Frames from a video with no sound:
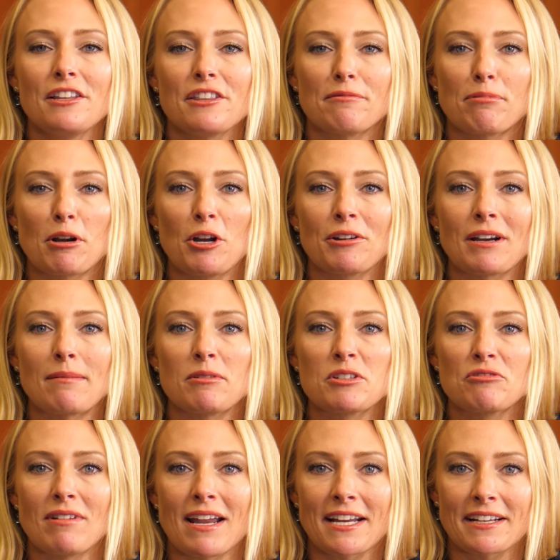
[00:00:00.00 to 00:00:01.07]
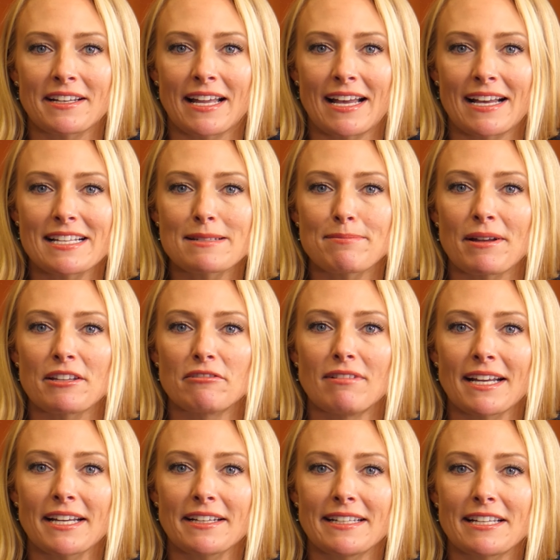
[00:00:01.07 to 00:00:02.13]
The program was recognized by the
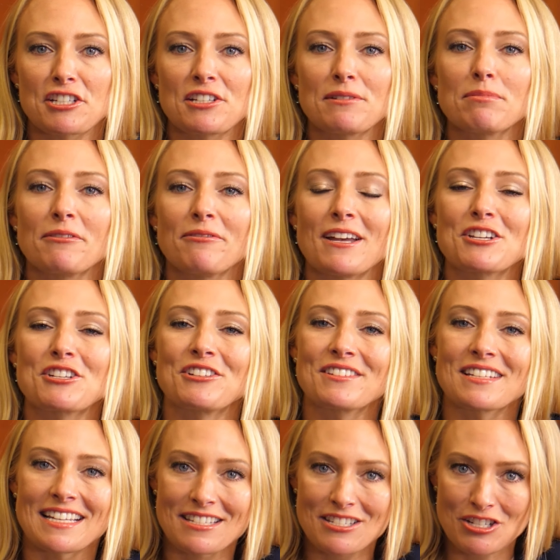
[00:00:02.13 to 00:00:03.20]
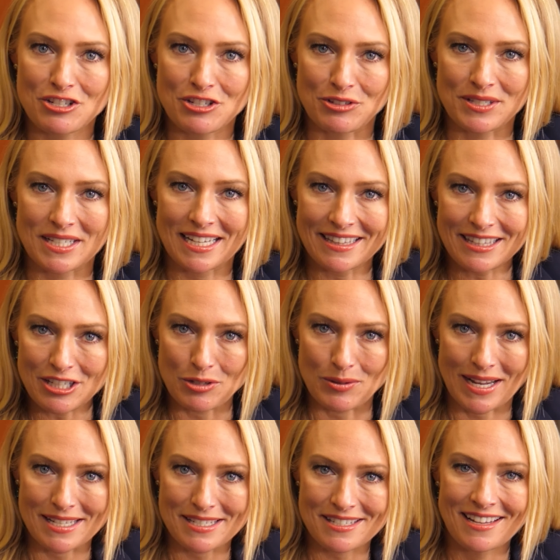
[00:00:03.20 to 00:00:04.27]
Recognition Professionals Institute in the
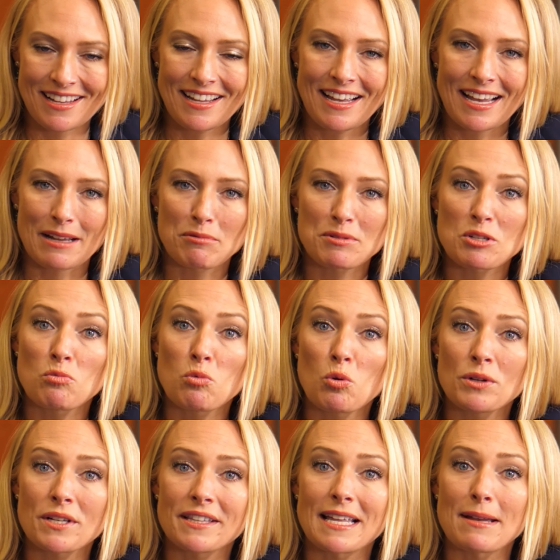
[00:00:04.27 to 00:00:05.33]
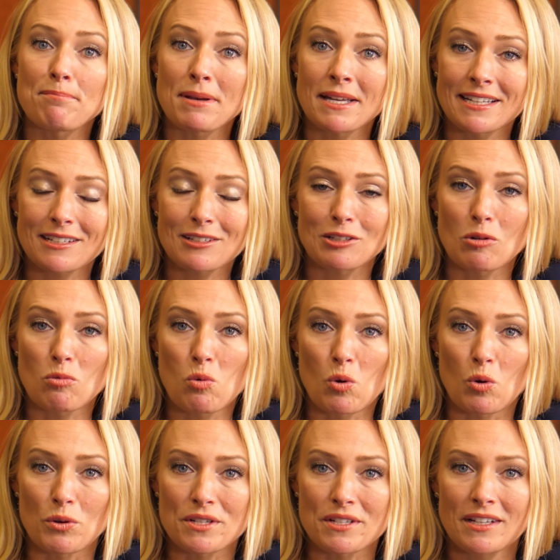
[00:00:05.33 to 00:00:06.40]
US and was awarded their Pinnacle
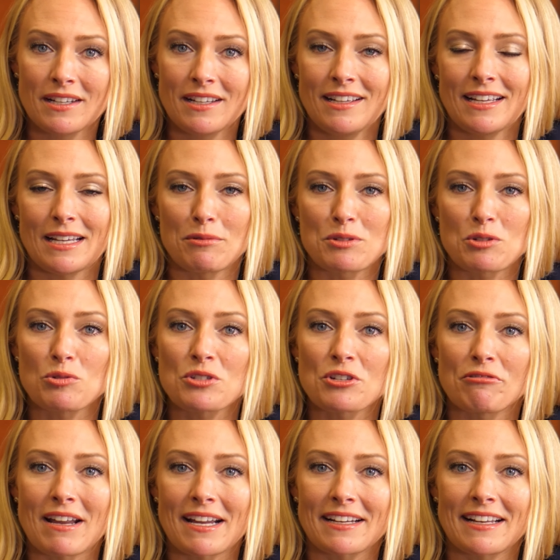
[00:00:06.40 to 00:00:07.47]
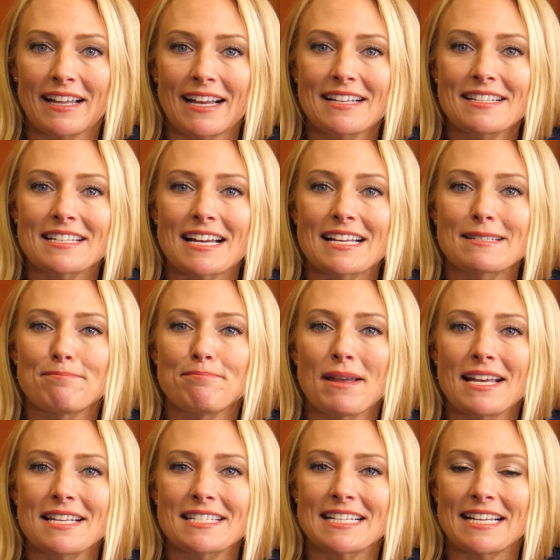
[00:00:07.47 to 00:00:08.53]
Award. It was also recognized as
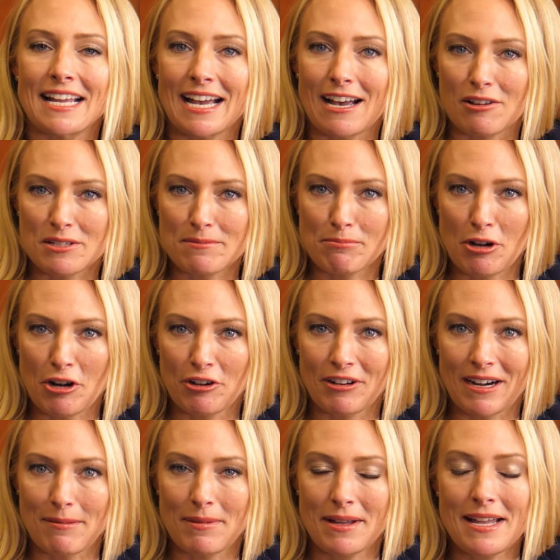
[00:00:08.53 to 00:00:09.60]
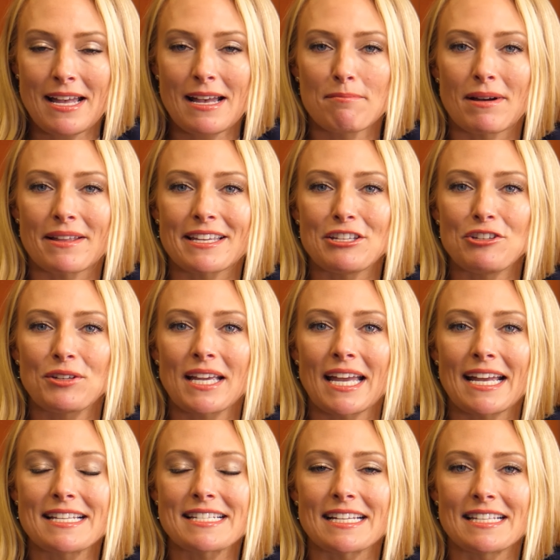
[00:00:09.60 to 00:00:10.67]
Best In-House Program by the
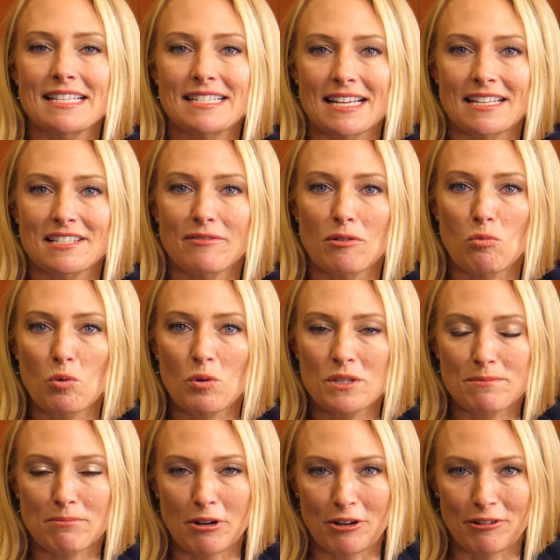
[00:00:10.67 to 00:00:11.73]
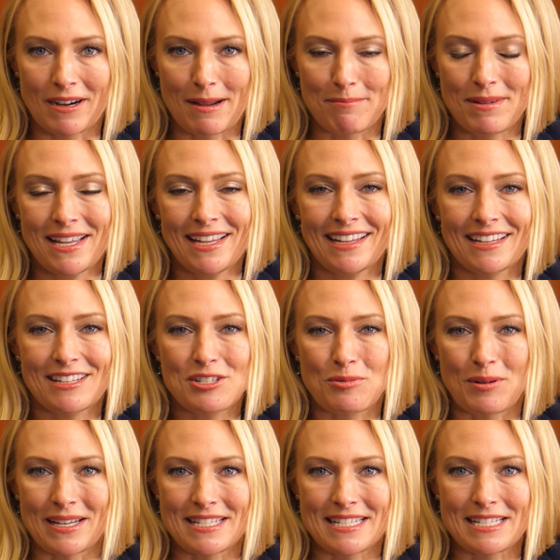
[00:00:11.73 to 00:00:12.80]
UK's Incentive Awards Program in
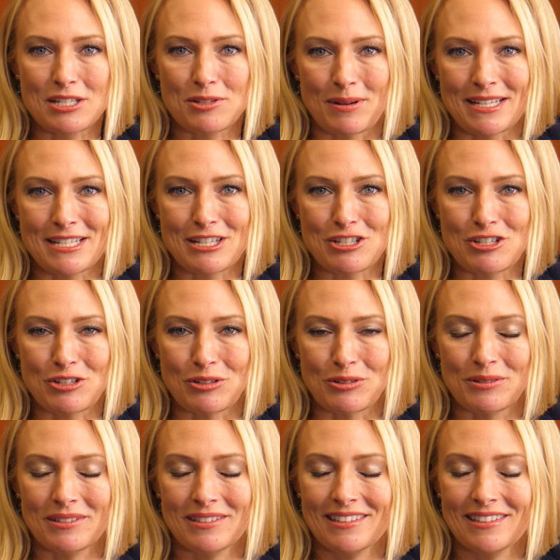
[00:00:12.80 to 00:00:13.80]
2022.